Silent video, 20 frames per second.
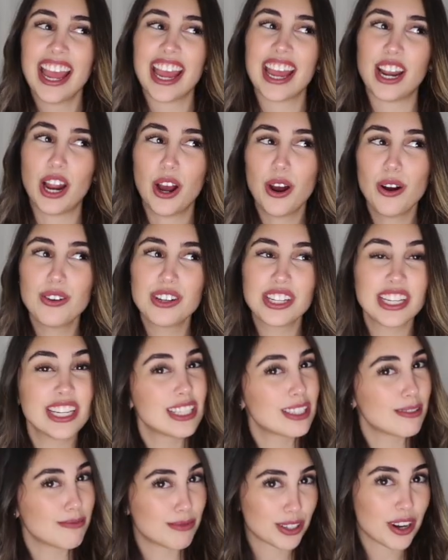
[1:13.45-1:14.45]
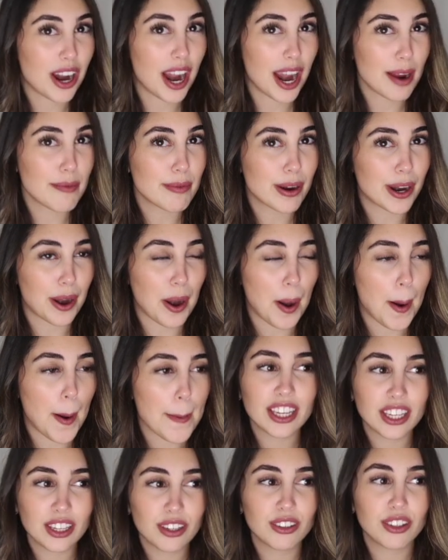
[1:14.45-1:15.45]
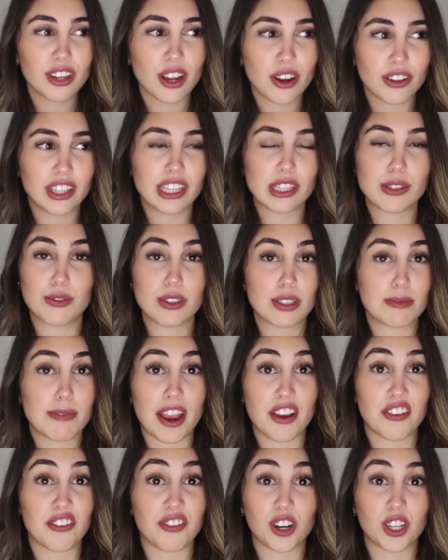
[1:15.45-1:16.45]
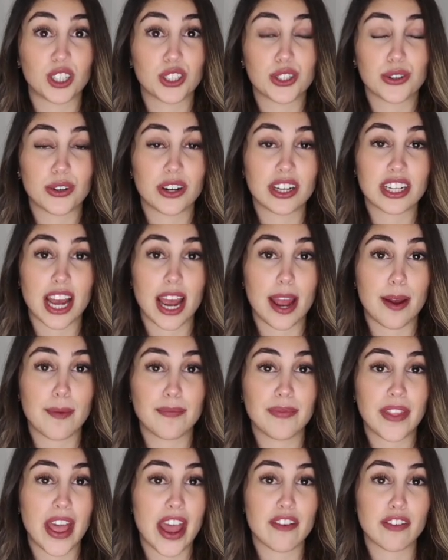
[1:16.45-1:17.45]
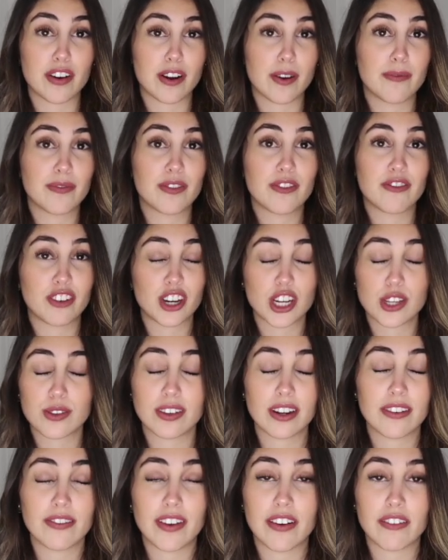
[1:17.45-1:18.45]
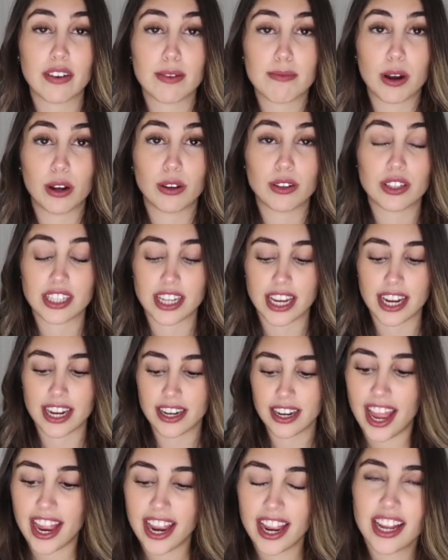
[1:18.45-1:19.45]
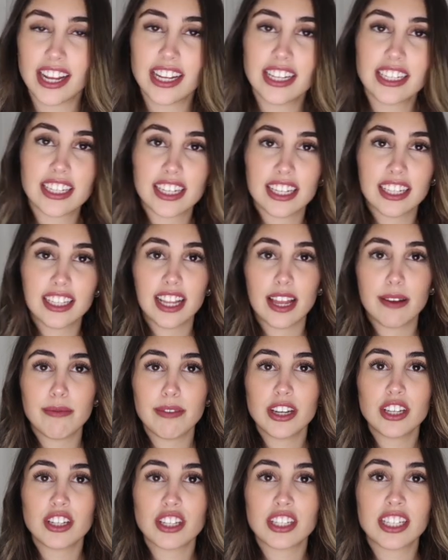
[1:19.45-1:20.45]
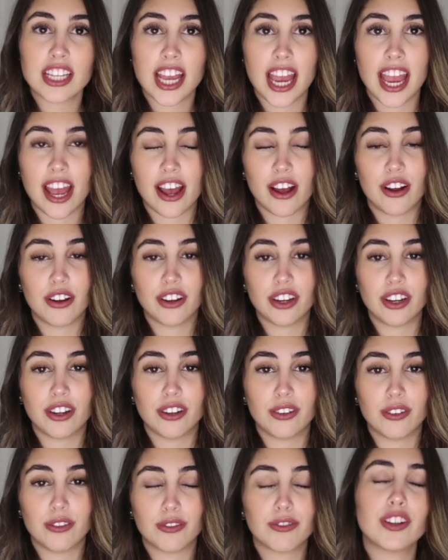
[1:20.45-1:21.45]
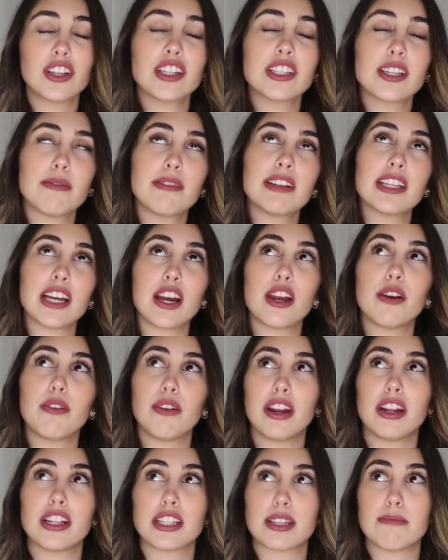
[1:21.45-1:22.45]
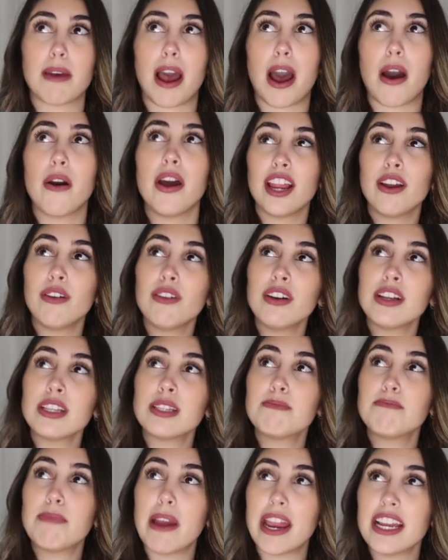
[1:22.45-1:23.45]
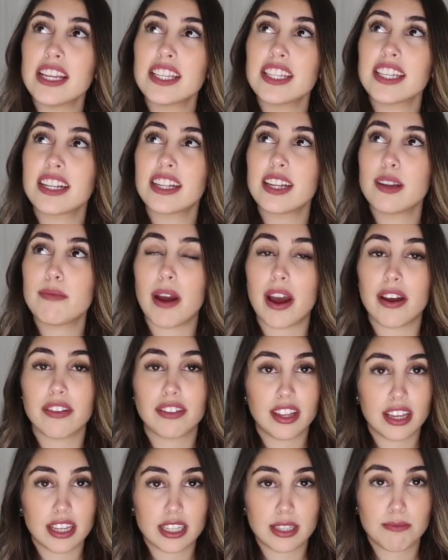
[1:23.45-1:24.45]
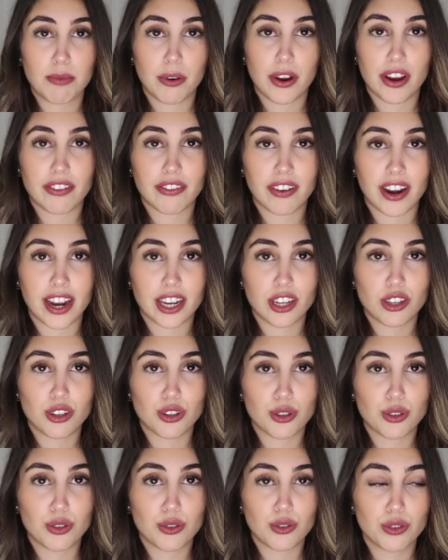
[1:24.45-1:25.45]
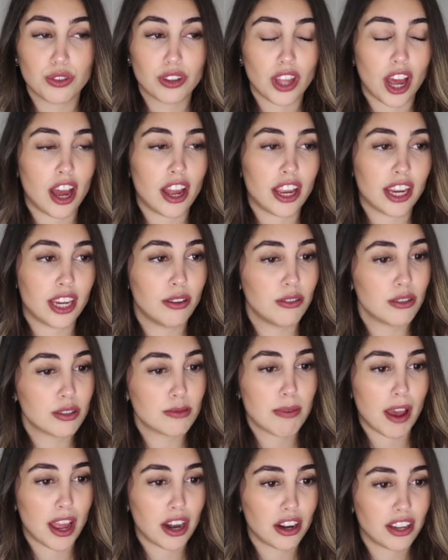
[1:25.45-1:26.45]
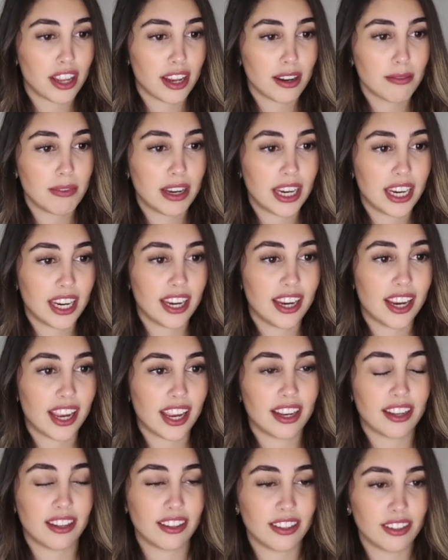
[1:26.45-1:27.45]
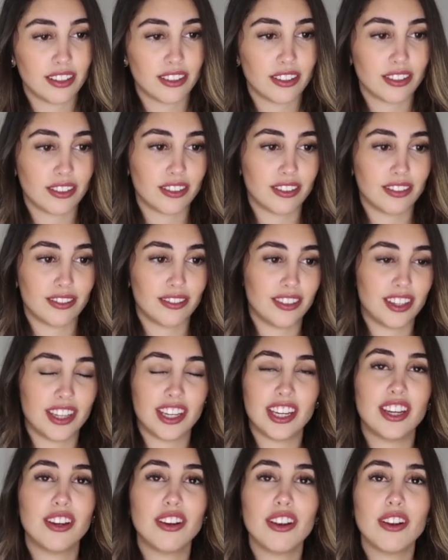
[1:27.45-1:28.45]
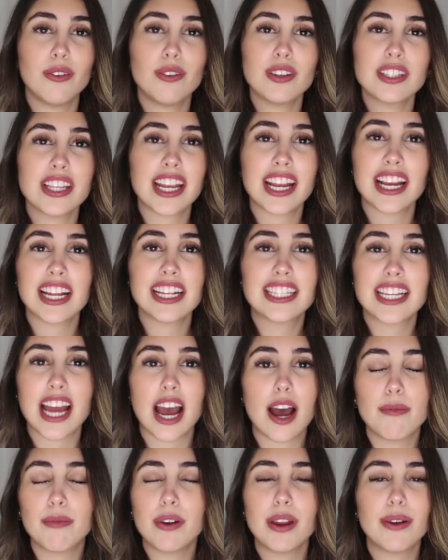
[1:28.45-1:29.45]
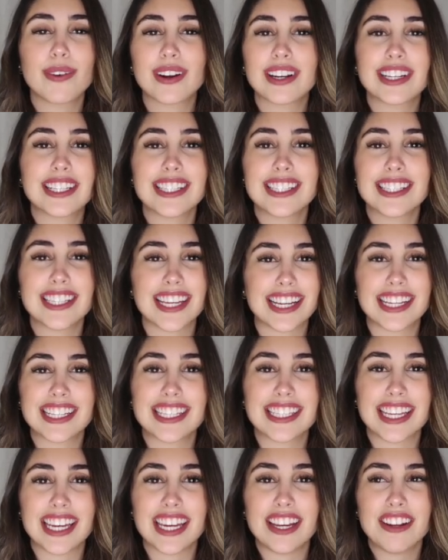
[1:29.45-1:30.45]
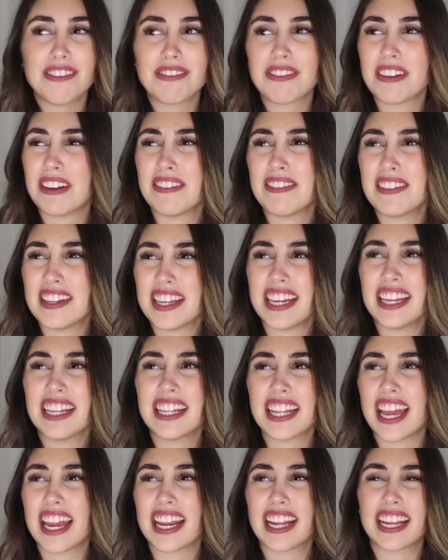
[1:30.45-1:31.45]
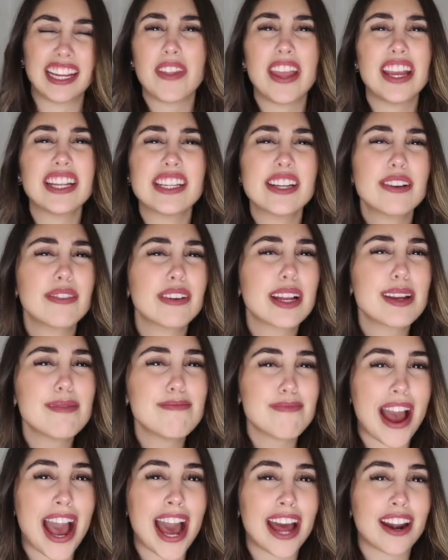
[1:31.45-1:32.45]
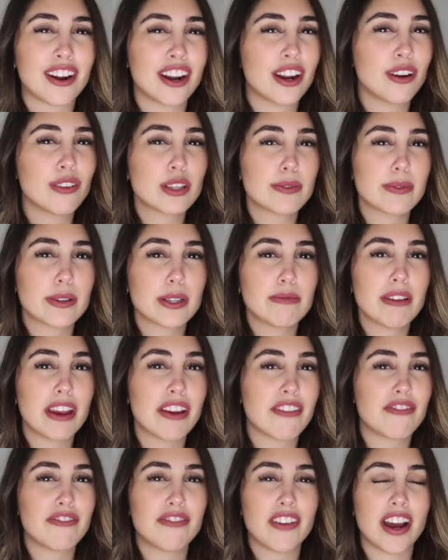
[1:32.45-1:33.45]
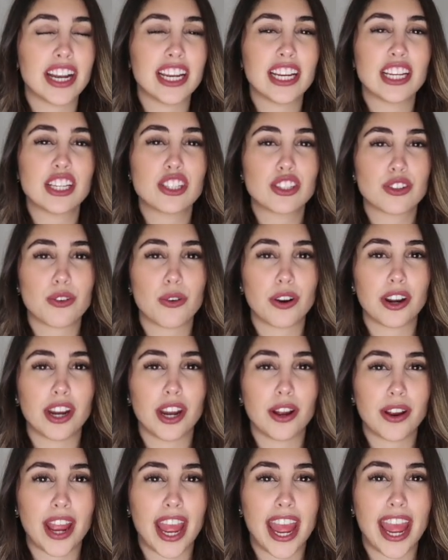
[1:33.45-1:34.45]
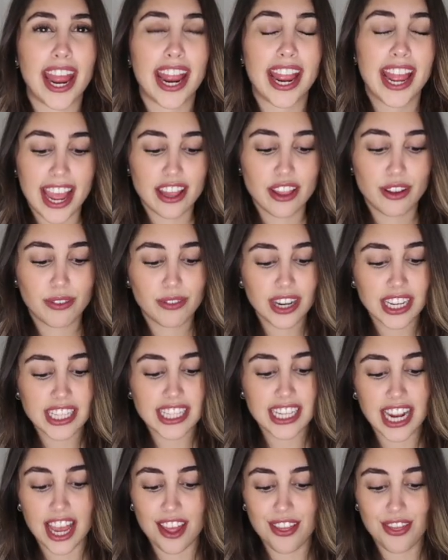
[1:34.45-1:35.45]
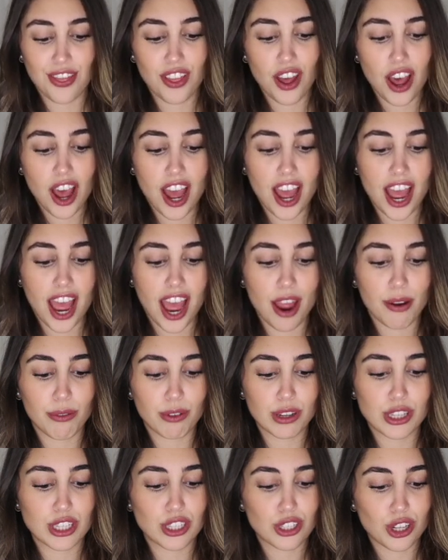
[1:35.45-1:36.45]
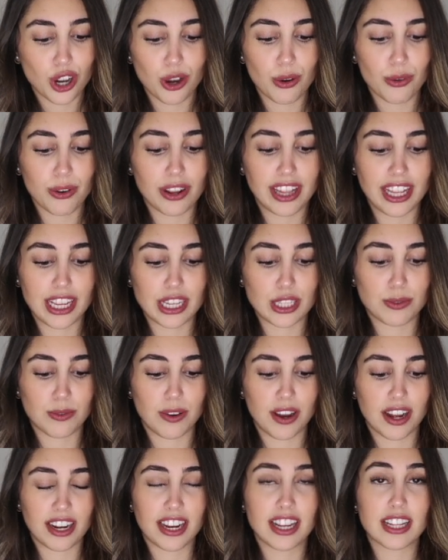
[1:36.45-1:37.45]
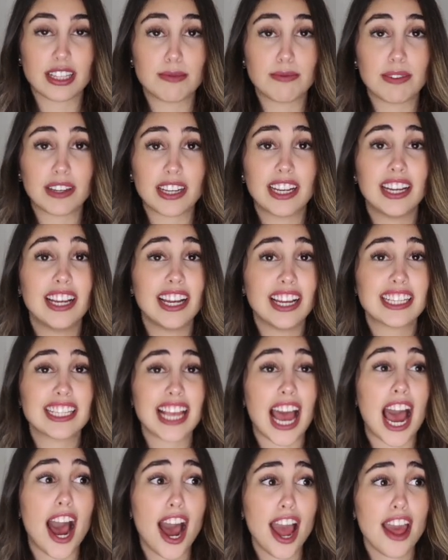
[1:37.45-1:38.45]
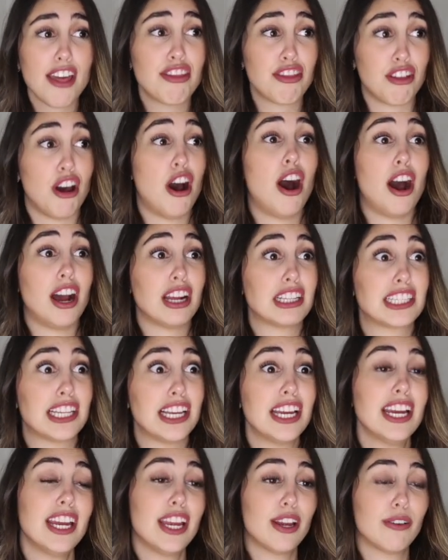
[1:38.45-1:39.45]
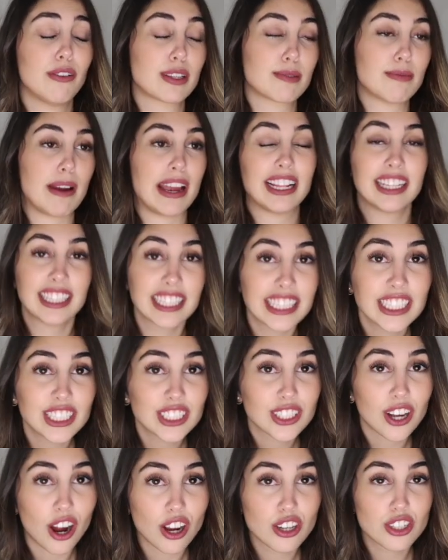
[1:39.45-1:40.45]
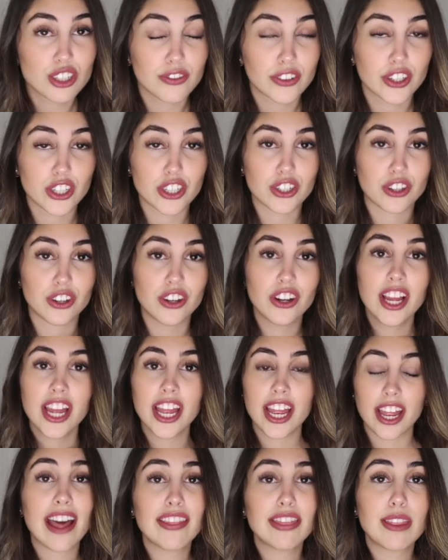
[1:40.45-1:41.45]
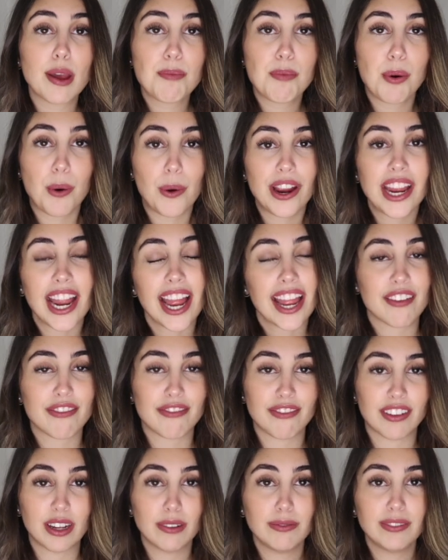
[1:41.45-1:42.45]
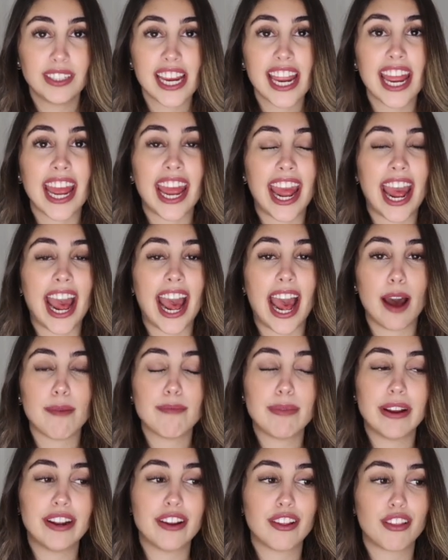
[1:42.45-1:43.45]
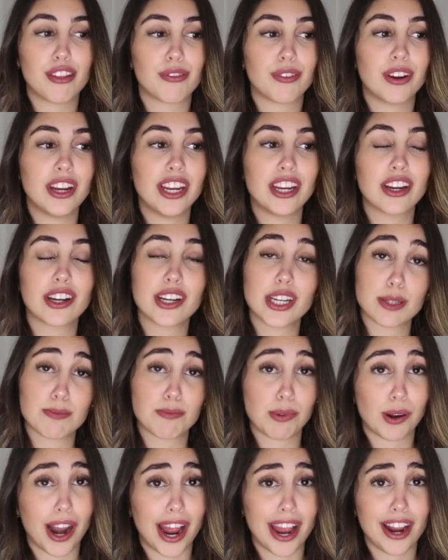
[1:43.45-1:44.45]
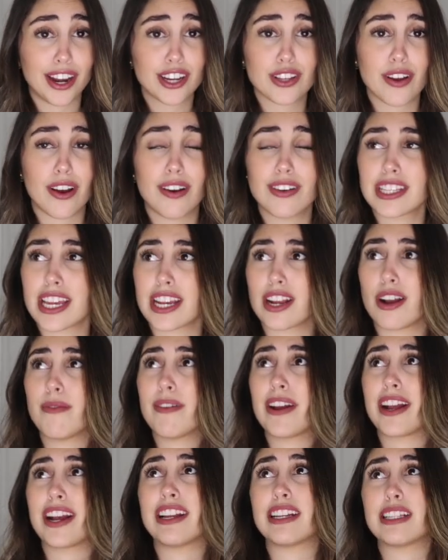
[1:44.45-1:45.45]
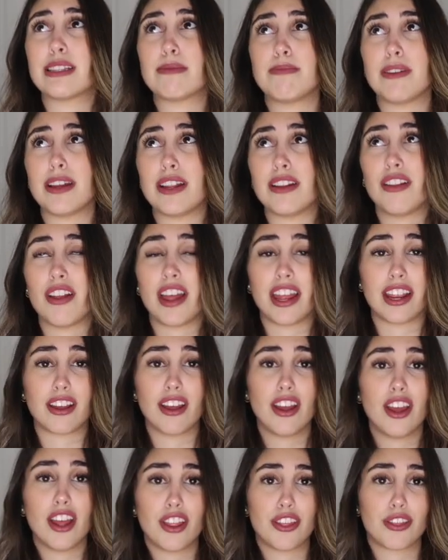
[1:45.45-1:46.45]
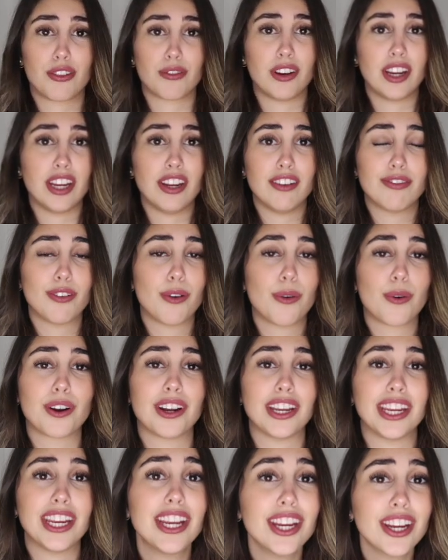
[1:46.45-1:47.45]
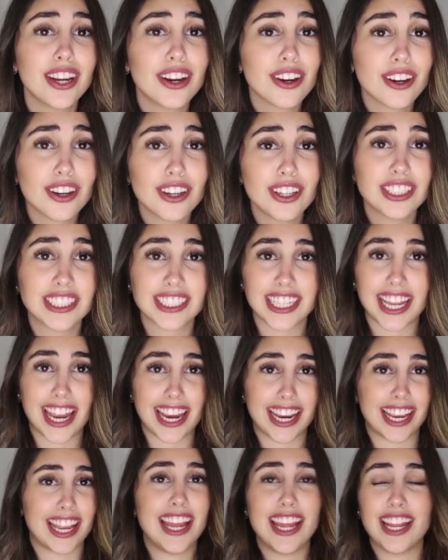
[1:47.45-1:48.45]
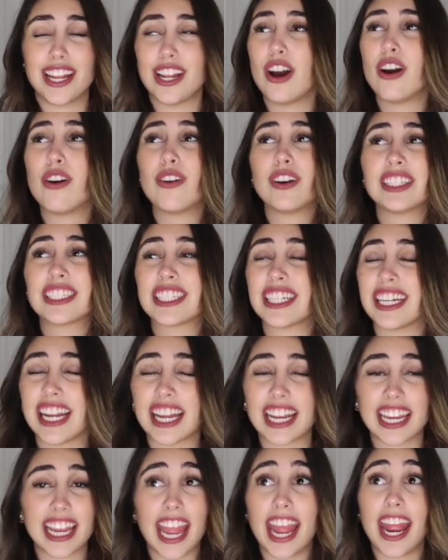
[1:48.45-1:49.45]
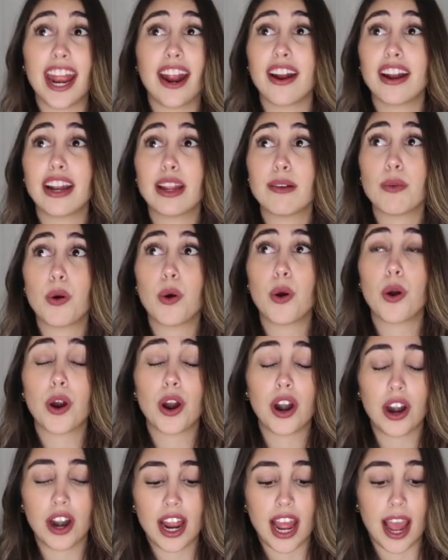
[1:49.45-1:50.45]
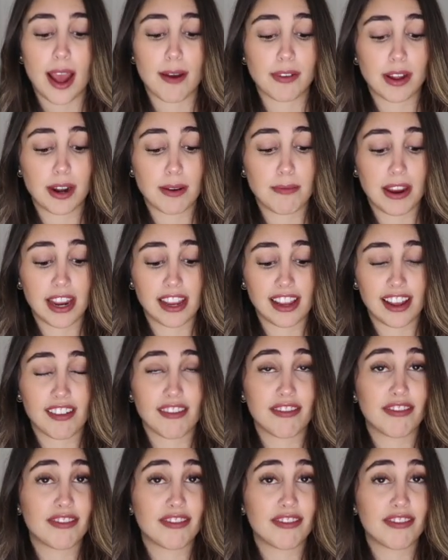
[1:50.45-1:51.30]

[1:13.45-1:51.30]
an OG subscriber, you know this was my first story time ever. First one I've ever posted. And let me just tell you, first let me tell you what it's about. It was basically about this boyfriend who thought he was better than me, and it was like a dumb, we were 16, 15, like it didn't really matter. It was supposed to be a funny story, okay? And the reason I thought I would start with this one is because I thought it was my least controversial. At the point I filmed it, it happened 3 years prior, so I was like, oh my god, it's been like 3-4 years, like no one's gonna care anymore. I'm gonna make it